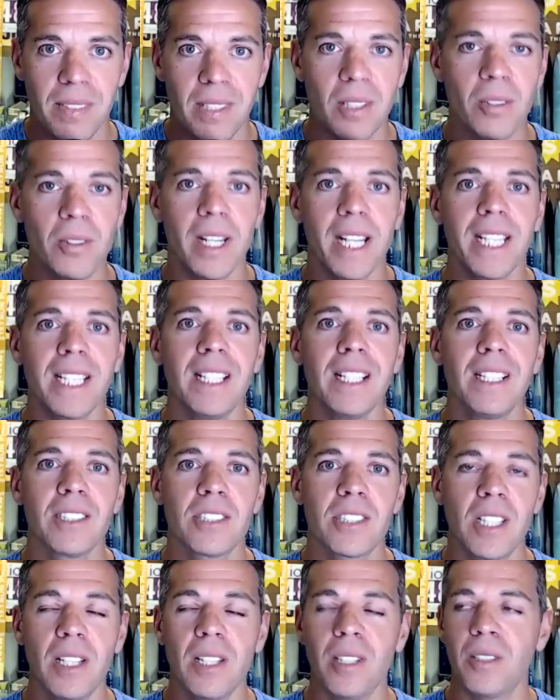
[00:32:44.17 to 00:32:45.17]
All right.
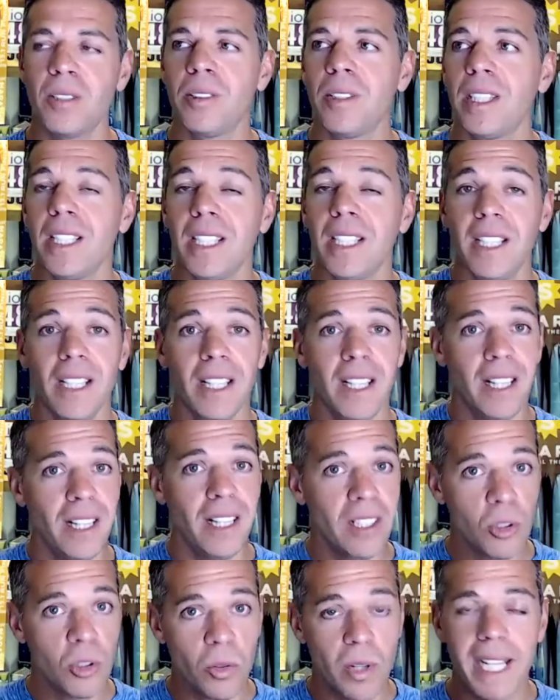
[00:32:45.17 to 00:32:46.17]
So
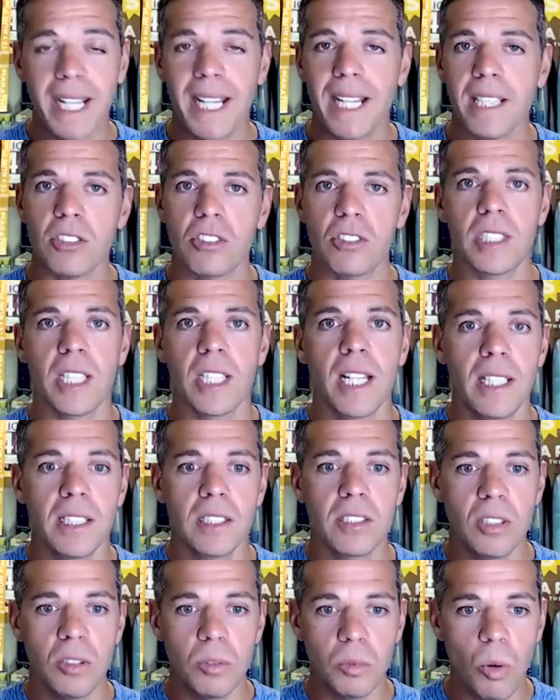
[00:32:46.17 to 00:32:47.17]
great
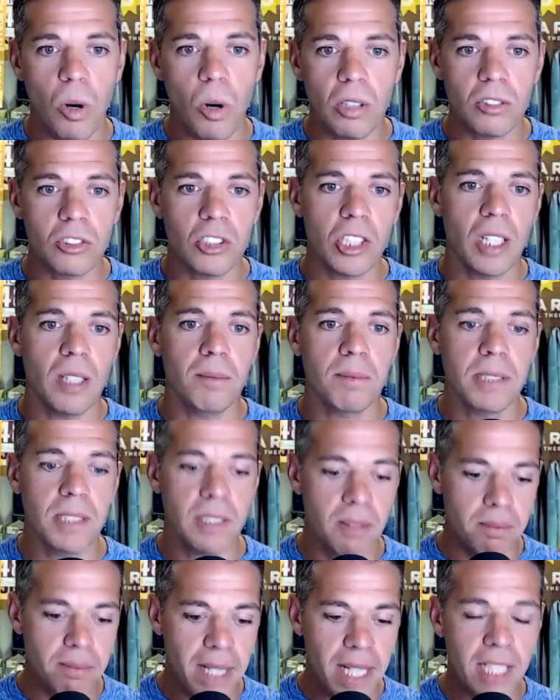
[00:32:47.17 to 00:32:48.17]
exercise, wall jumps,
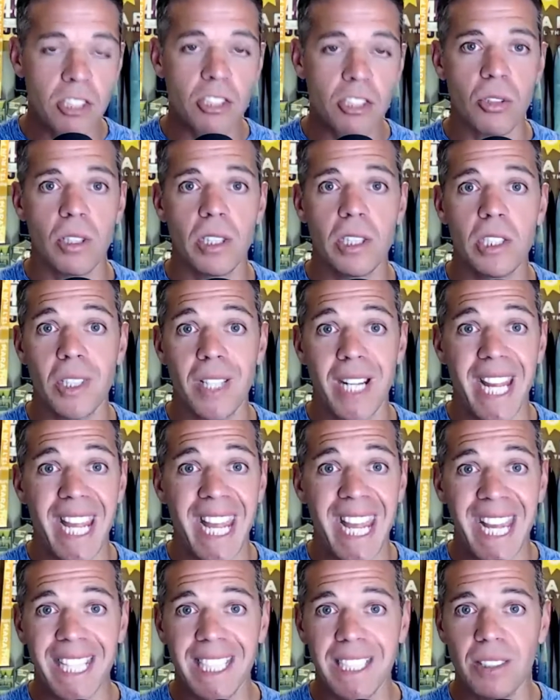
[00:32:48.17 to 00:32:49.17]
make sure you're
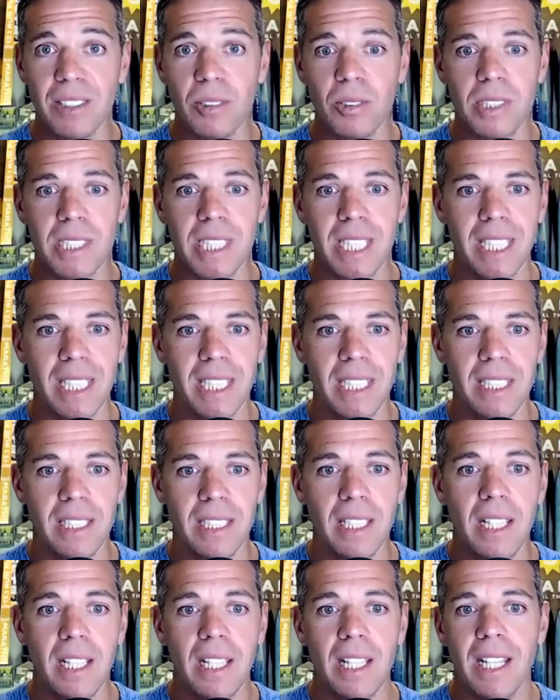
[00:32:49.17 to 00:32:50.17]
adding those in.
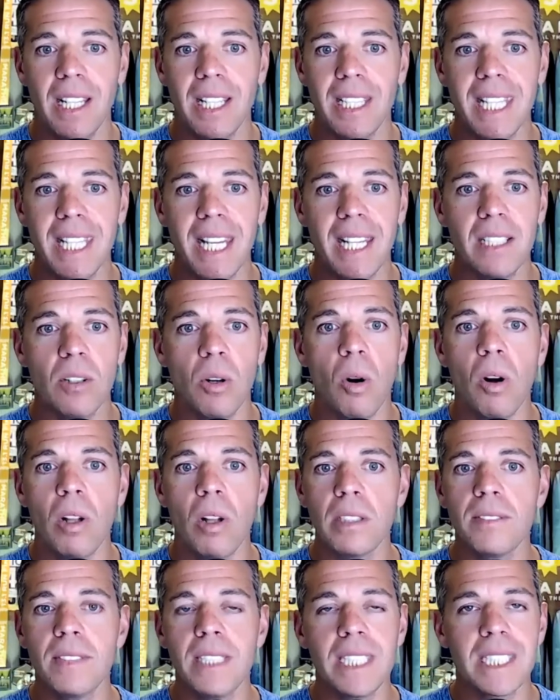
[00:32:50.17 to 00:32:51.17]
Again,
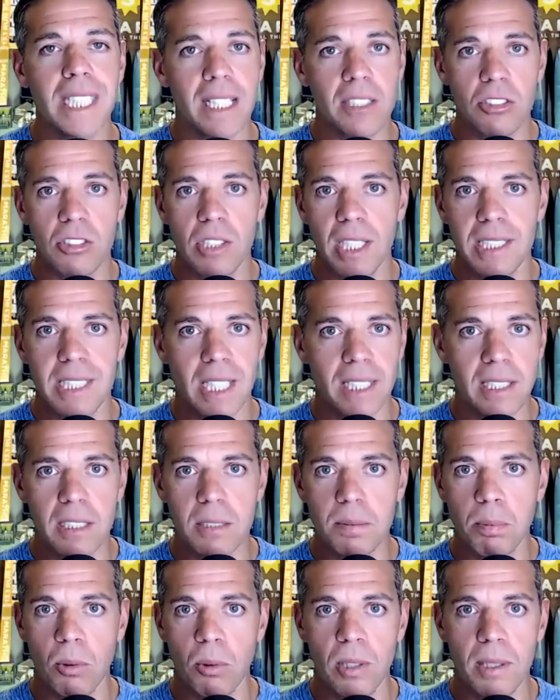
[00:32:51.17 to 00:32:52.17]
all of these exercises at
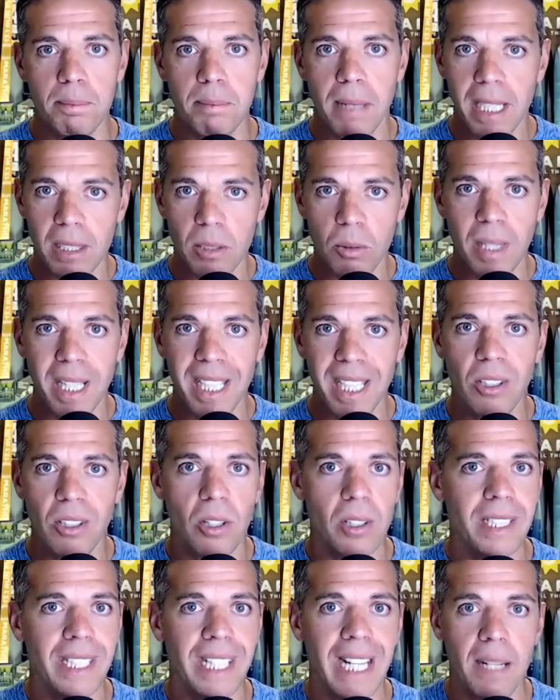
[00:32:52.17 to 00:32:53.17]
this point, by the way,
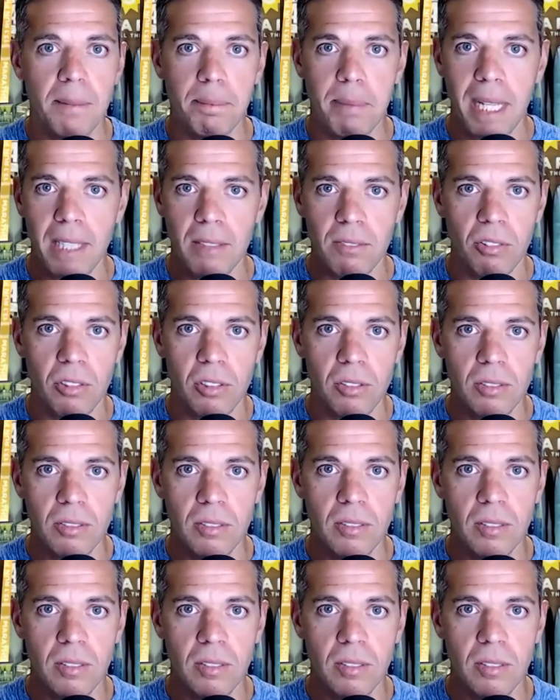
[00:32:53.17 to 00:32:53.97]
are not painful.